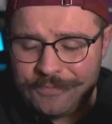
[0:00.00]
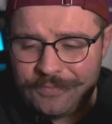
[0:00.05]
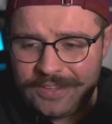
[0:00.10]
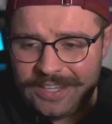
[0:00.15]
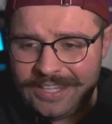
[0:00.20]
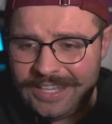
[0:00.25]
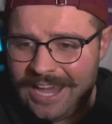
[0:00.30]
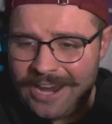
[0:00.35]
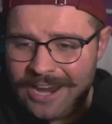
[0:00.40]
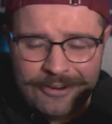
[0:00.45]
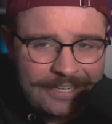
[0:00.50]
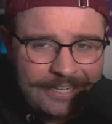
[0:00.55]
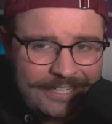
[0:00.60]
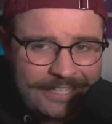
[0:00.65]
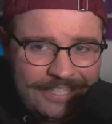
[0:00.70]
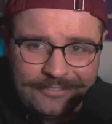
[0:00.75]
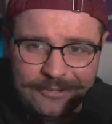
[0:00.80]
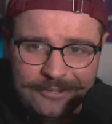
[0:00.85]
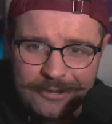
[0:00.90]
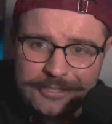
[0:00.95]
Eric, can you
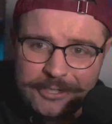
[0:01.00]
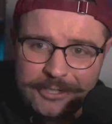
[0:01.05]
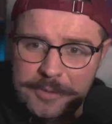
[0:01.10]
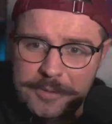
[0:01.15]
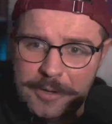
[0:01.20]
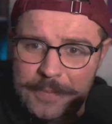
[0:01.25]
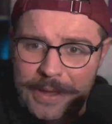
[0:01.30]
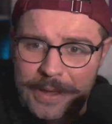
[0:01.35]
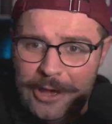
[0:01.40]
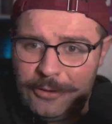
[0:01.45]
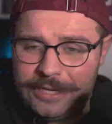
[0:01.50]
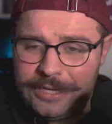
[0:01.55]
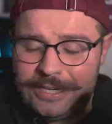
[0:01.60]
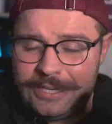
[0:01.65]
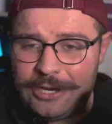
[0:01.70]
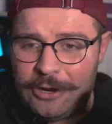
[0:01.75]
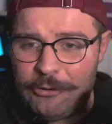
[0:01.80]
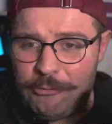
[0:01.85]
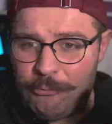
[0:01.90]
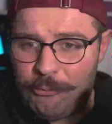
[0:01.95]
talk a little bit about like
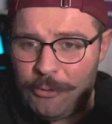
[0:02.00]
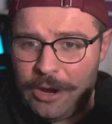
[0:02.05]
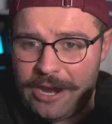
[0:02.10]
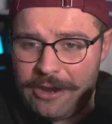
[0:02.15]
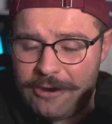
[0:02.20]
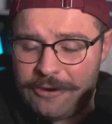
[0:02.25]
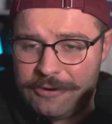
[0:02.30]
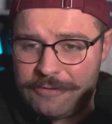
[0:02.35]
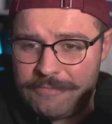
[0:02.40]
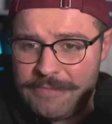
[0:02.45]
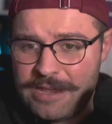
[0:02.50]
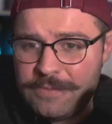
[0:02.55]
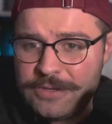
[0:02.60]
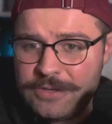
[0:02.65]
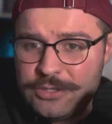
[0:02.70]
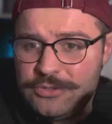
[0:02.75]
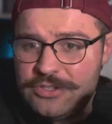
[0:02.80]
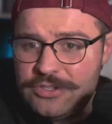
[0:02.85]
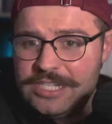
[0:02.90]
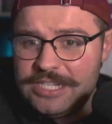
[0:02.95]
where maybe
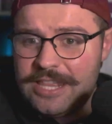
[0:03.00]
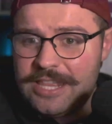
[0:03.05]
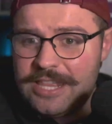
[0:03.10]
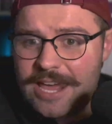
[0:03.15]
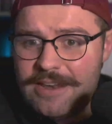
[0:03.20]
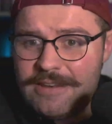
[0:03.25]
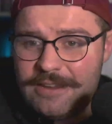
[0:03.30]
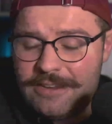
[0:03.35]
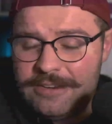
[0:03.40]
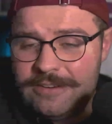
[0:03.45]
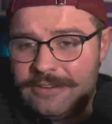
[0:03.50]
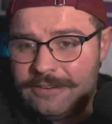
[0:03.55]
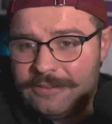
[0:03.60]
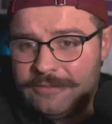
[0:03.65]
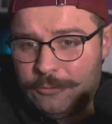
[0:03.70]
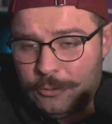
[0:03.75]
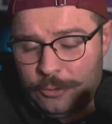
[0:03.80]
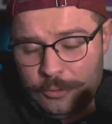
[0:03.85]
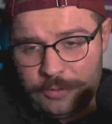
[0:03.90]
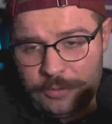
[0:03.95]
you see that? And
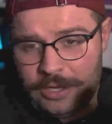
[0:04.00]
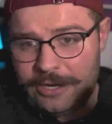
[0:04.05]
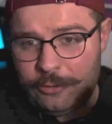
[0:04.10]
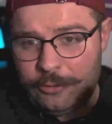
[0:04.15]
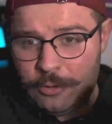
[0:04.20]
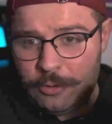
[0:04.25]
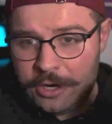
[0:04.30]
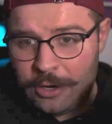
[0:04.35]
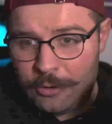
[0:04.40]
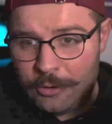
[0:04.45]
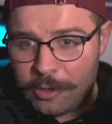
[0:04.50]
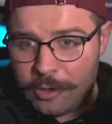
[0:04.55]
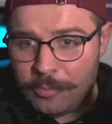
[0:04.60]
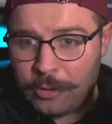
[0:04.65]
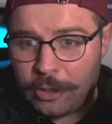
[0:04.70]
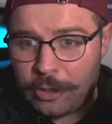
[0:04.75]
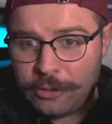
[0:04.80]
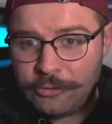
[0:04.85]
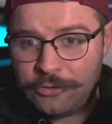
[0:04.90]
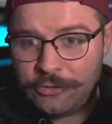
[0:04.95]
well, I know our
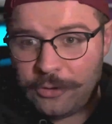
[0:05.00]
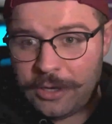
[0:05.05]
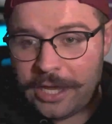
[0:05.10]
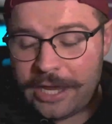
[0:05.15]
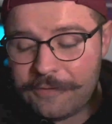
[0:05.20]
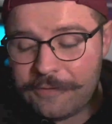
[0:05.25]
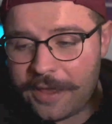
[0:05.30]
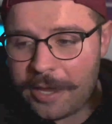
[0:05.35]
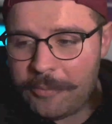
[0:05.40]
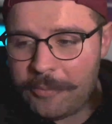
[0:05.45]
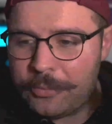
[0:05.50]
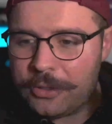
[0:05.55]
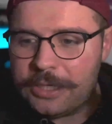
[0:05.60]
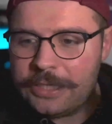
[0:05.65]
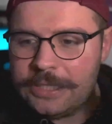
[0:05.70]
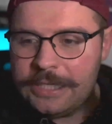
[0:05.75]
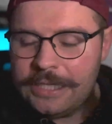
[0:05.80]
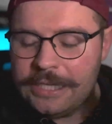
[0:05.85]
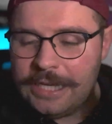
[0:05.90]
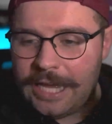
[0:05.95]
partners don't have that, but
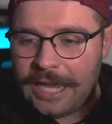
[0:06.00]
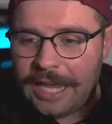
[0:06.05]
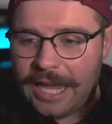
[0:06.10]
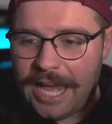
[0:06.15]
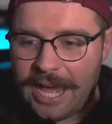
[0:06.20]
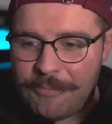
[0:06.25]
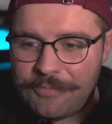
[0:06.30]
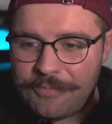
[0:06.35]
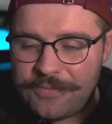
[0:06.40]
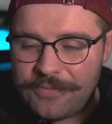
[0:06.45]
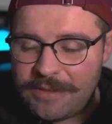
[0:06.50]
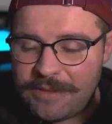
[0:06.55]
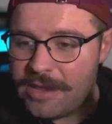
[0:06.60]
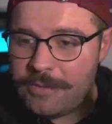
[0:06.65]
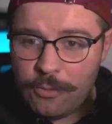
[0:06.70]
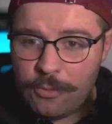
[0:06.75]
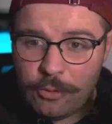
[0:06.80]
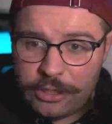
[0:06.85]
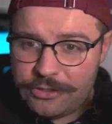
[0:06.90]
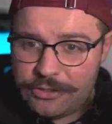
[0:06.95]
and maybe
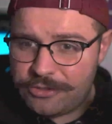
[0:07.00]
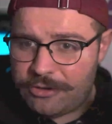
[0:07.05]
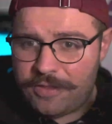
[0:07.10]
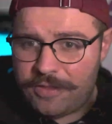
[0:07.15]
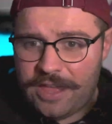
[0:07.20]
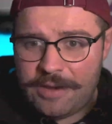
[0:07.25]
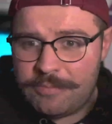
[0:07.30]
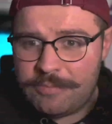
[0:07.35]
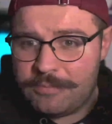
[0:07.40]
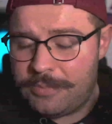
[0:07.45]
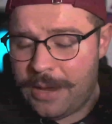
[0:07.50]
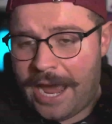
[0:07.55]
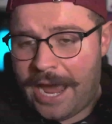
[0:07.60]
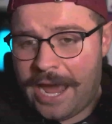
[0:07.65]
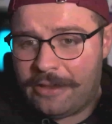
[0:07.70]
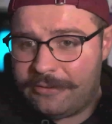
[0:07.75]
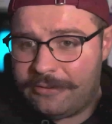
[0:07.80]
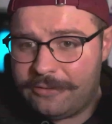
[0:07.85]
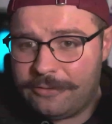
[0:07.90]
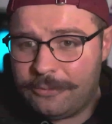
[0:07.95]
where you saw that in
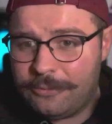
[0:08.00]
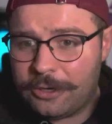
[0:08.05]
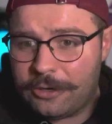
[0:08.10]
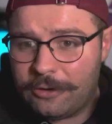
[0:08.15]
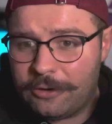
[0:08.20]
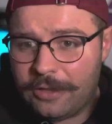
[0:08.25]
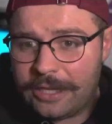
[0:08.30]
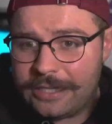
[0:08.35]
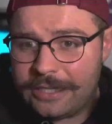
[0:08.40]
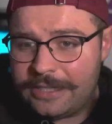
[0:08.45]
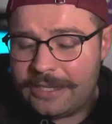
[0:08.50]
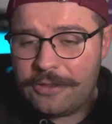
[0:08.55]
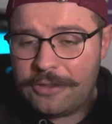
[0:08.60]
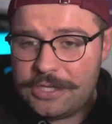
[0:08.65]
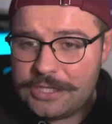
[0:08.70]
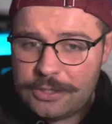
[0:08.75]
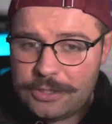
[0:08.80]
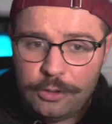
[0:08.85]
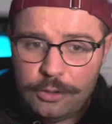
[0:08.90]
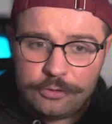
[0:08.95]
past, where like
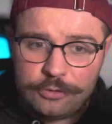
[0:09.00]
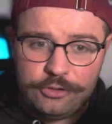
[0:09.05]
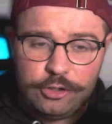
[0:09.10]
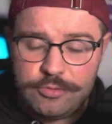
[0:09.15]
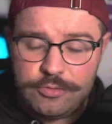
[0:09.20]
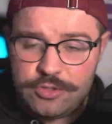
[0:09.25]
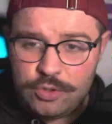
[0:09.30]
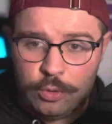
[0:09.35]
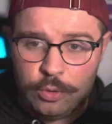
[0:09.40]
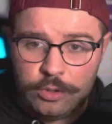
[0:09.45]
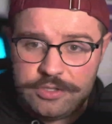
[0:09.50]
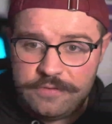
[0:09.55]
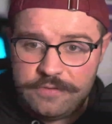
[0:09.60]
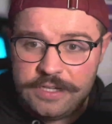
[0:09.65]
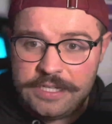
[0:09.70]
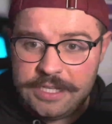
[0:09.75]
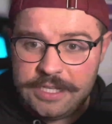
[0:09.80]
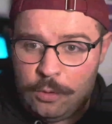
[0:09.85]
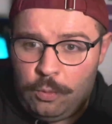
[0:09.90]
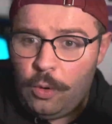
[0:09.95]
these long term storage
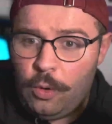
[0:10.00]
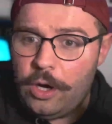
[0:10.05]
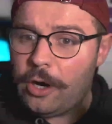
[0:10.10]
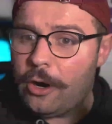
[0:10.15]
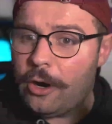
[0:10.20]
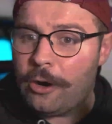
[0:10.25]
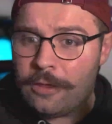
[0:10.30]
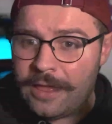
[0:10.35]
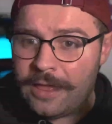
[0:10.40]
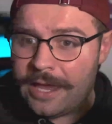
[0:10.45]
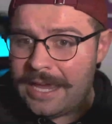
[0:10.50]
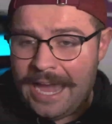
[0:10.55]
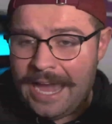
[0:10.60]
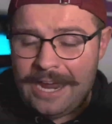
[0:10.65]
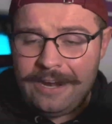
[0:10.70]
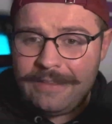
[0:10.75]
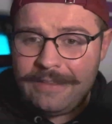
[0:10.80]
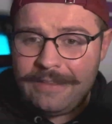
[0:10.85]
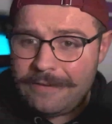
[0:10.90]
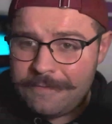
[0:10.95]
fees, like what are they? How do
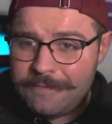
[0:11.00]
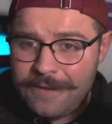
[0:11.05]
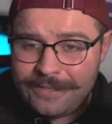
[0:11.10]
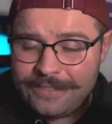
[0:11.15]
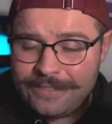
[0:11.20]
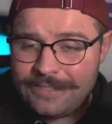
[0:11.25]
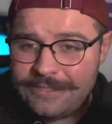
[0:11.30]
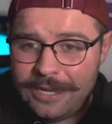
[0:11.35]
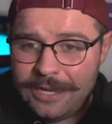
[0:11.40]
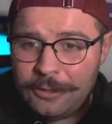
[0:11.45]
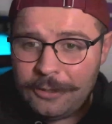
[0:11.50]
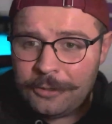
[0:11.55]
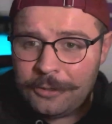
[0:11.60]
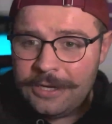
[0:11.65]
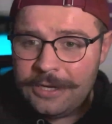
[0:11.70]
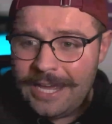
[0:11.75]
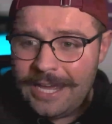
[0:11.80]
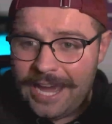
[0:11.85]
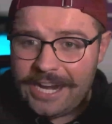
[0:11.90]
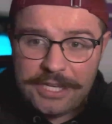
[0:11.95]
they affect a seller?
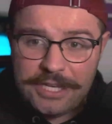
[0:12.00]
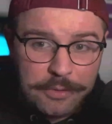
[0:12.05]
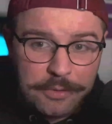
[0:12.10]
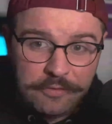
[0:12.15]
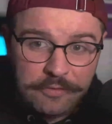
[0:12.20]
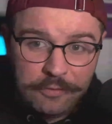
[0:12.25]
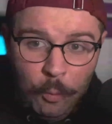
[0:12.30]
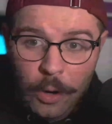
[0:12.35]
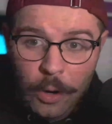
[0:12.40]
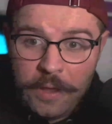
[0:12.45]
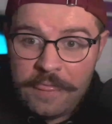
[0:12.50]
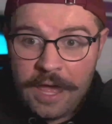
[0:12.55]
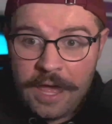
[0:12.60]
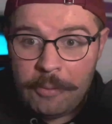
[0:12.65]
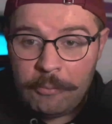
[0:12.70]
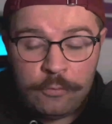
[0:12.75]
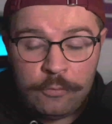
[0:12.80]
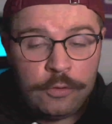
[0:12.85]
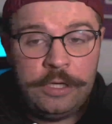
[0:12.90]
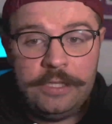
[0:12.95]
How do you avoid
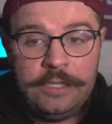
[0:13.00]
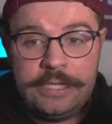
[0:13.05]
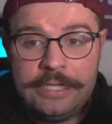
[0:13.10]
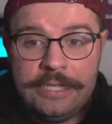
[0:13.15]
them? Really,